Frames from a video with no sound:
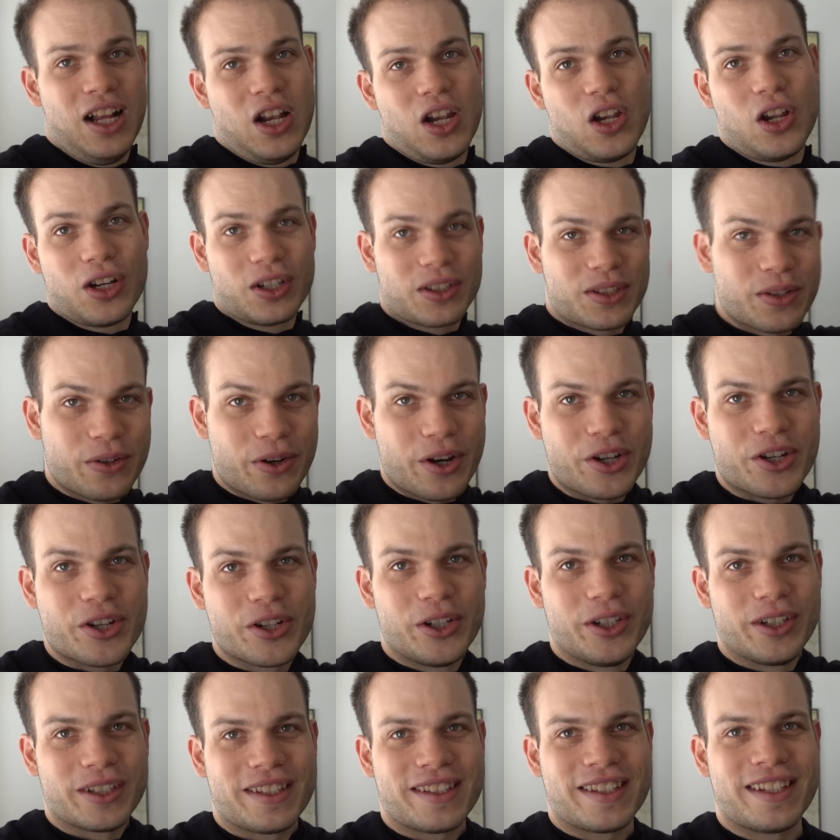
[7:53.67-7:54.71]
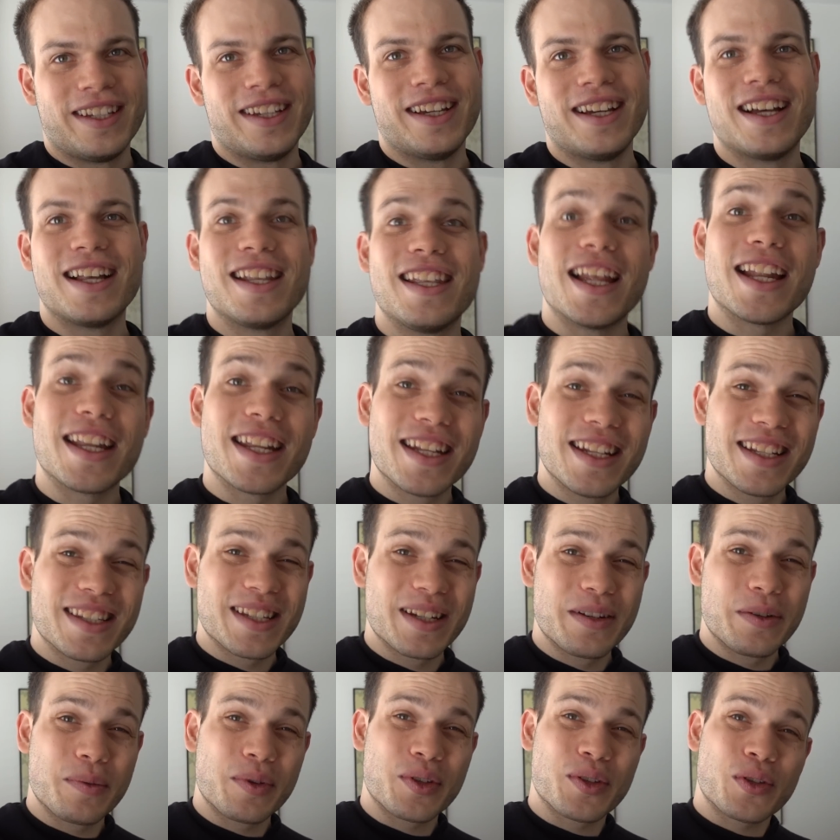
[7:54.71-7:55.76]
long story short, London is
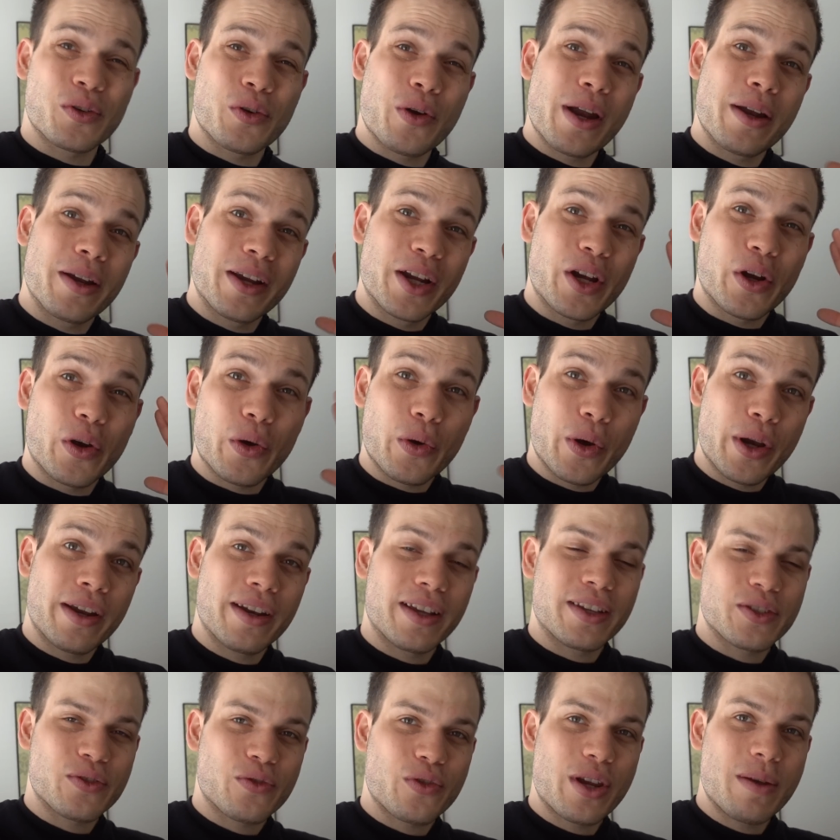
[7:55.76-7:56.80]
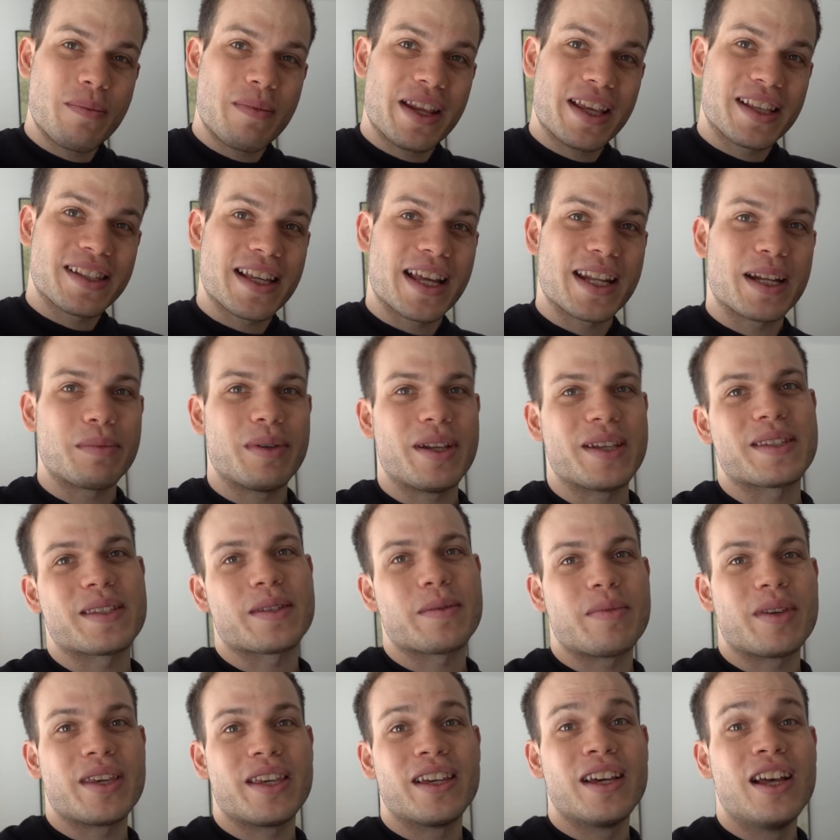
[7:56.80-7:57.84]
an extremely exciting place to
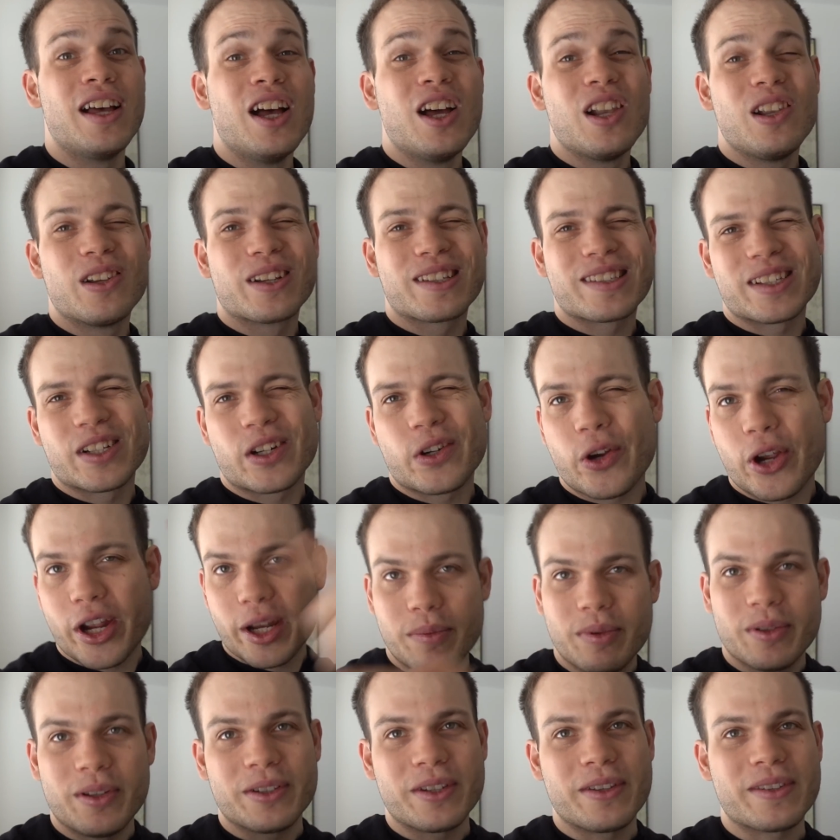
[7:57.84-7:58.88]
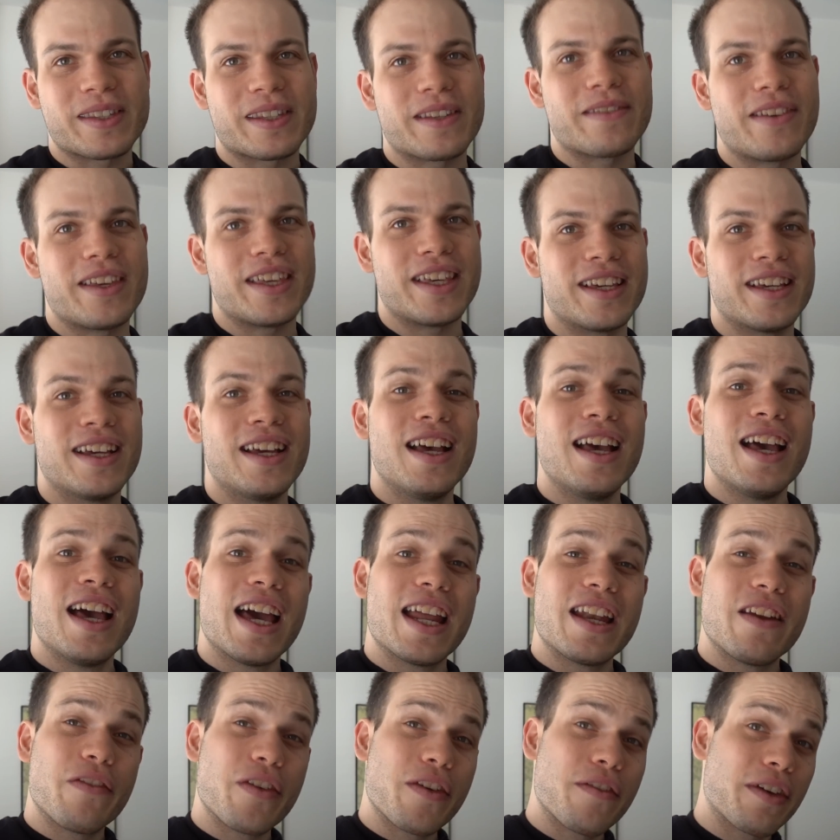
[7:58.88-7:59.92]
be, looks incredible on your CV,
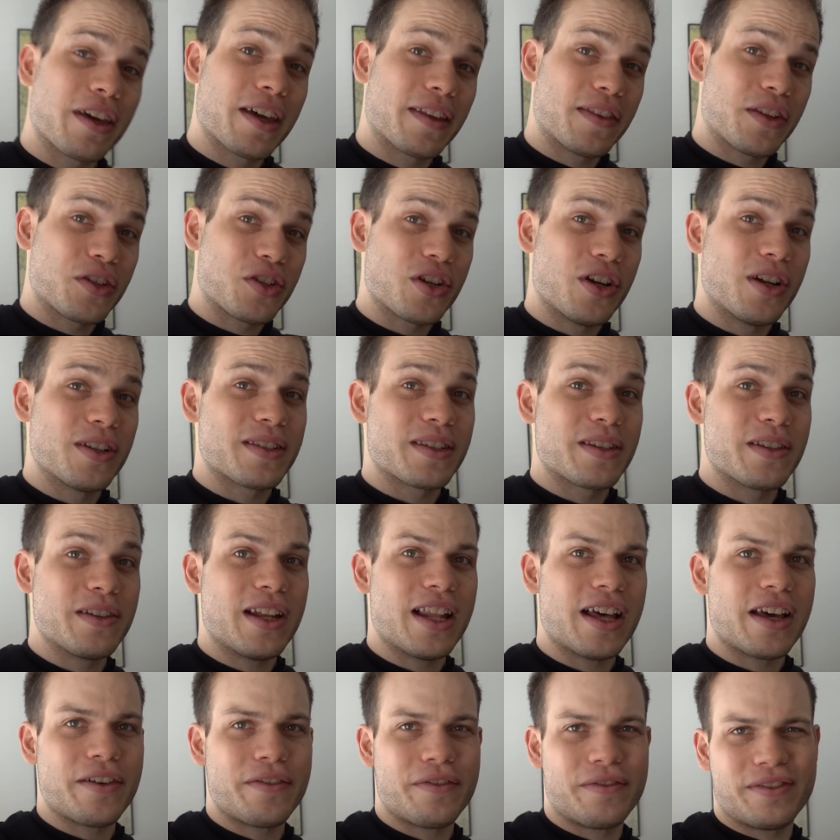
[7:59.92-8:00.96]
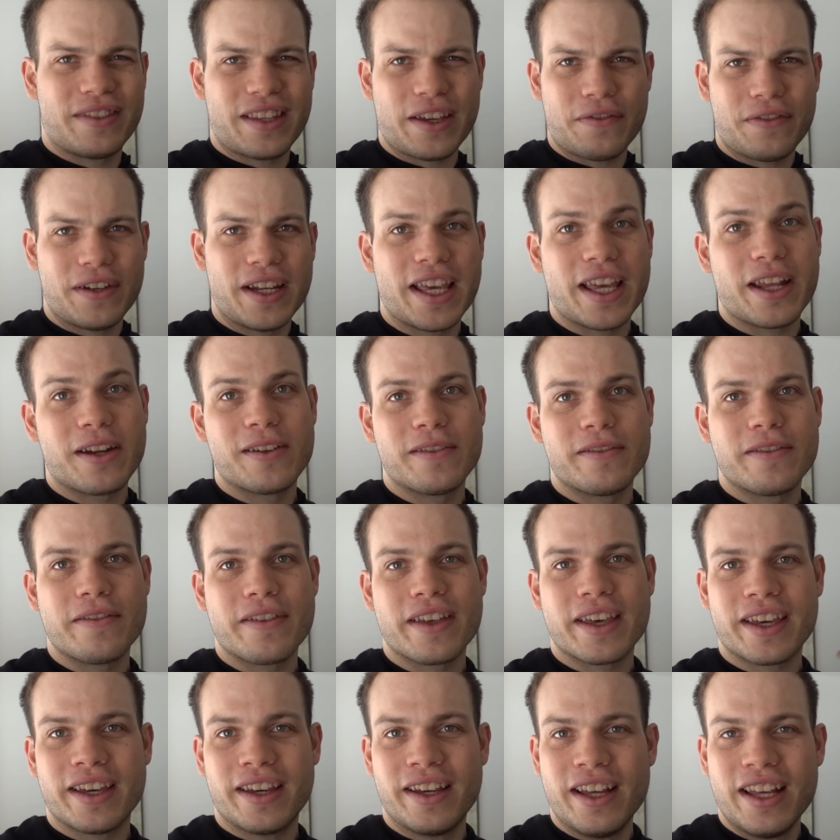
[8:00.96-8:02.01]
and if you ever get the chance in your life, definitely head over
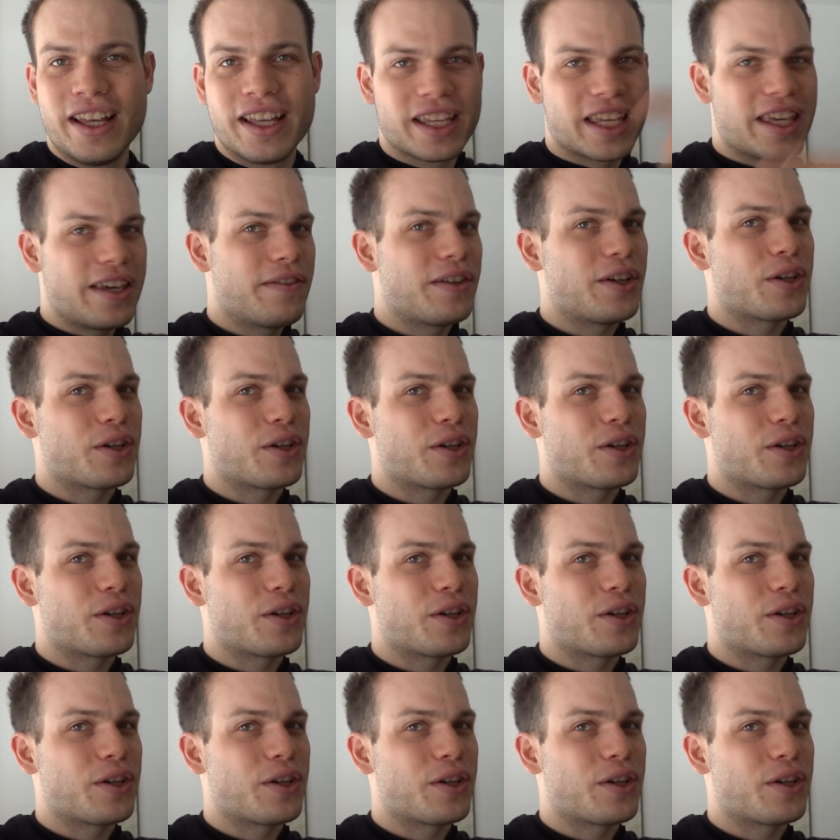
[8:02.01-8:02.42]
there, give